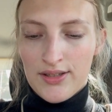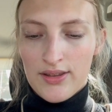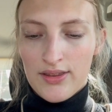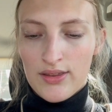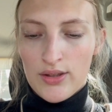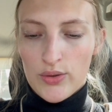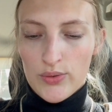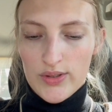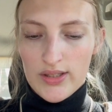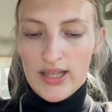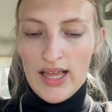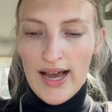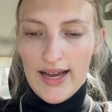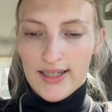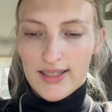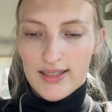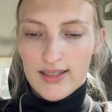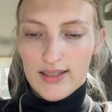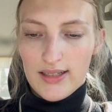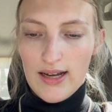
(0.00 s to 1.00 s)
those
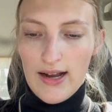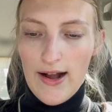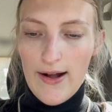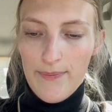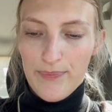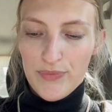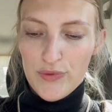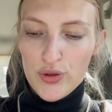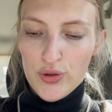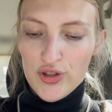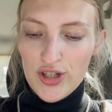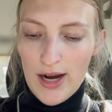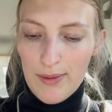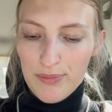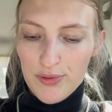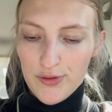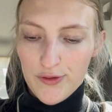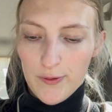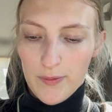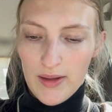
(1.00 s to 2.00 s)
last 2
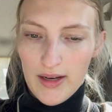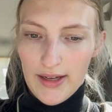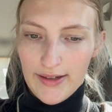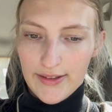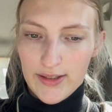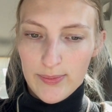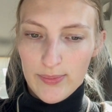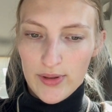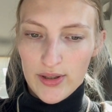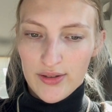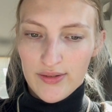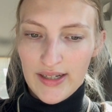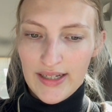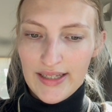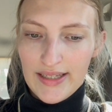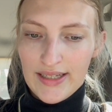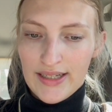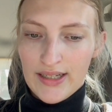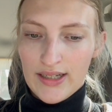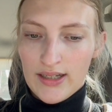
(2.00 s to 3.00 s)
chapters from the next book right
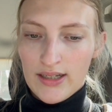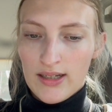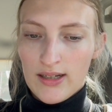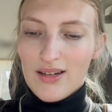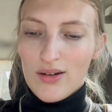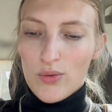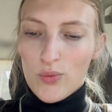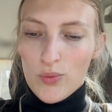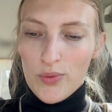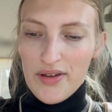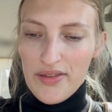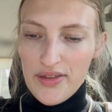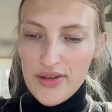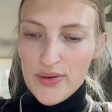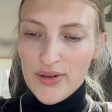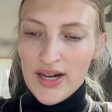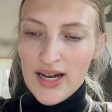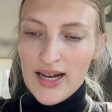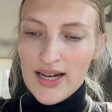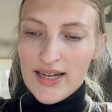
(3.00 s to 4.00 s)
here with you
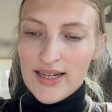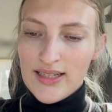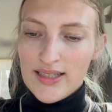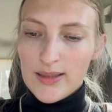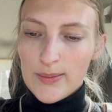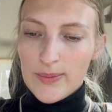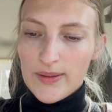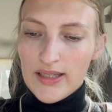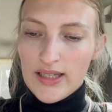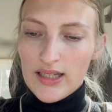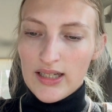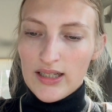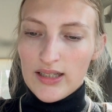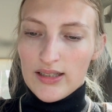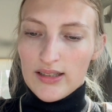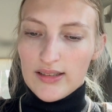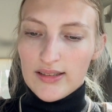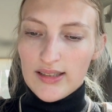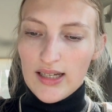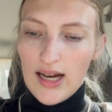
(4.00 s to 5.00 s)
guys,
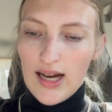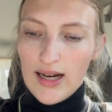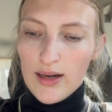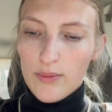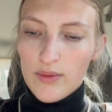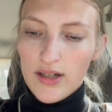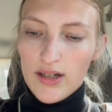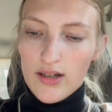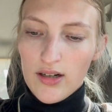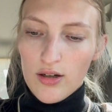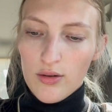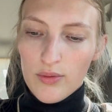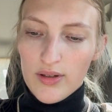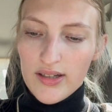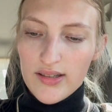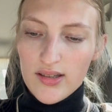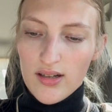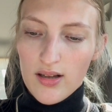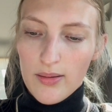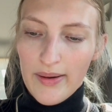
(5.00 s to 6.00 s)
because I want to know what
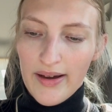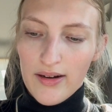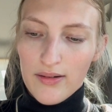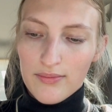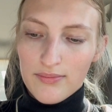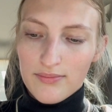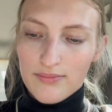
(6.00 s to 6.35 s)
it's all about.